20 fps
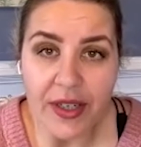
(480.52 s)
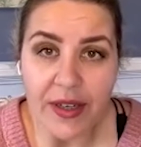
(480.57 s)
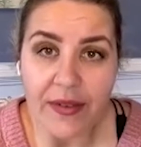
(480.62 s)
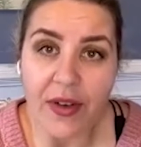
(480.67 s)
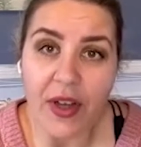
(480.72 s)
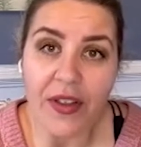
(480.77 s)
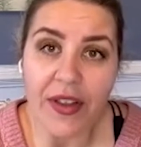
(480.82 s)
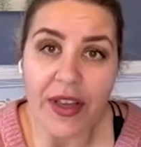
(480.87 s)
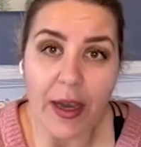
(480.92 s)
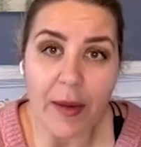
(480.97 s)
of
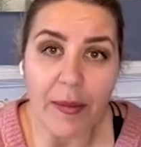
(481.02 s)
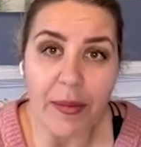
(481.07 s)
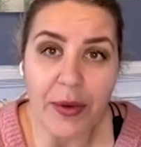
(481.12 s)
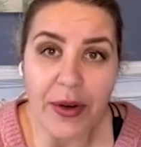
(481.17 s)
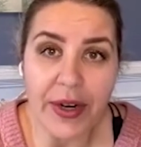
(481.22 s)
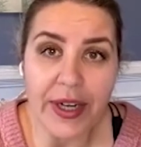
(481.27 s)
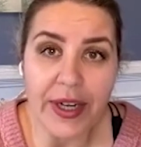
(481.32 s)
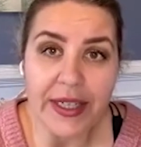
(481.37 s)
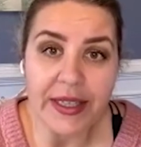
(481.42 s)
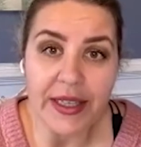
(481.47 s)
all the
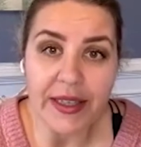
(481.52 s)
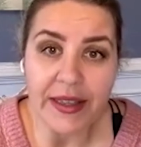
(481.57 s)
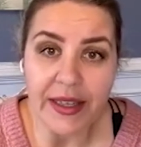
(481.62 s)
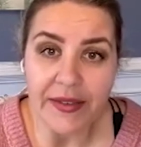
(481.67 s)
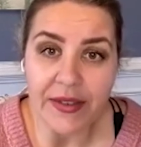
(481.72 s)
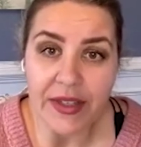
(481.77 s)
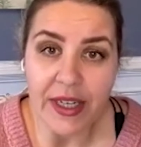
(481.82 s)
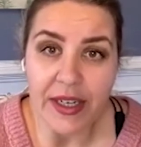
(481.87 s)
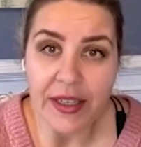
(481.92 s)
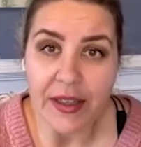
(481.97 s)
upgrades that
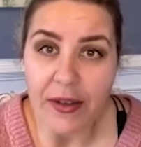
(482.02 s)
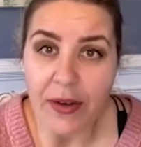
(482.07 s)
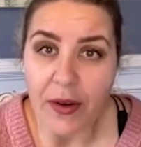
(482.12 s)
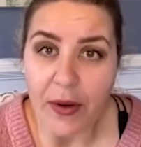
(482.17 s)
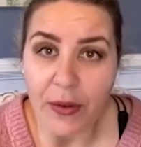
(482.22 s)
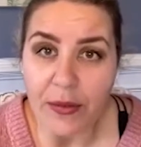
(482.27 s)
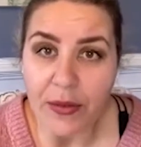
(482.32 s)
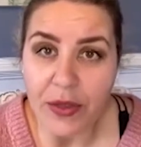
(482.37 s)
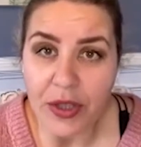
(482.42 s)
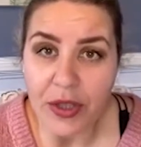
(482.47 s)
they've done in the
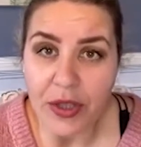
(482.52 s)
home